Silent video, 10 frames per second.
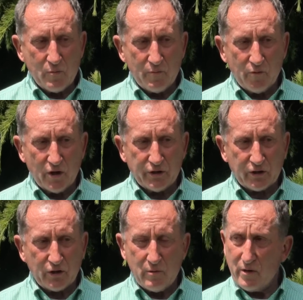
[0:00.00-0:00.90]
roast
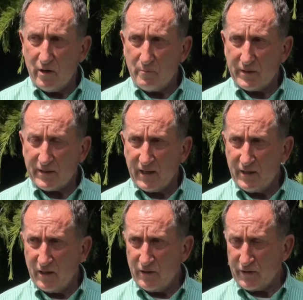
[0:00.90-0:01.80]
kumara and
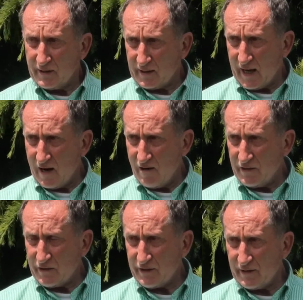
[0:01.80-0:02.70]
potatoes and
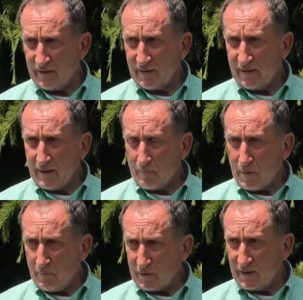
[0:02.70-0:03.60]
carrots and
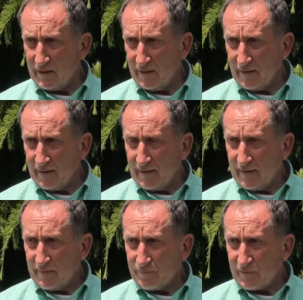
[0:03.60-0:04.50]
pumpkin,
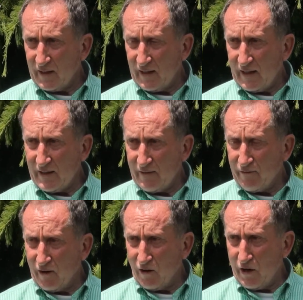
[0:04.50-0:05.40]
and then
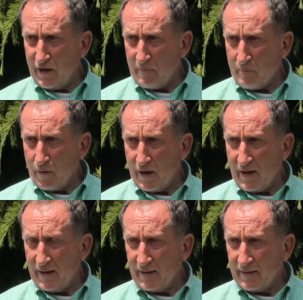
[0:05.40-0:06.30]
followed up
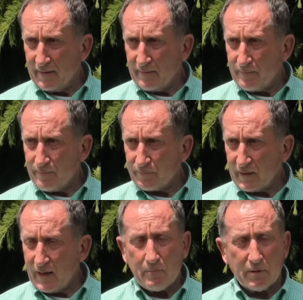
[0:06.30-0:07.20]
by
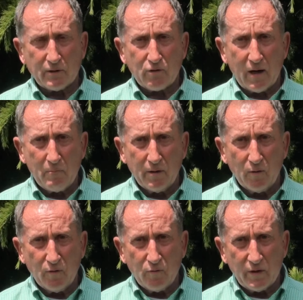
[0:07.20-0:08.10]
apple
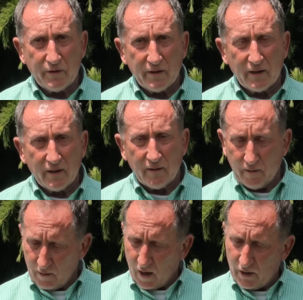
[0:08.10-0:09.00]
crumble with
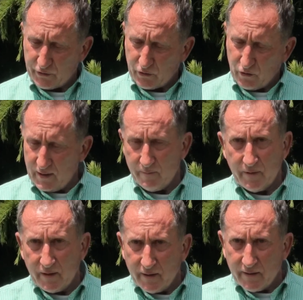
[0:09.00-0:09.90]
ice cream
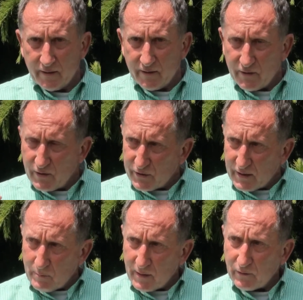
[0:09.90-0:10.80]

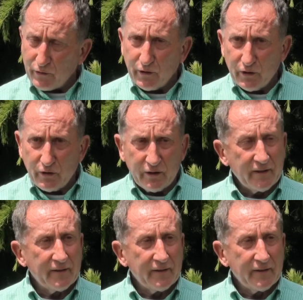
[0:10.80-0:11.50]
seeping through.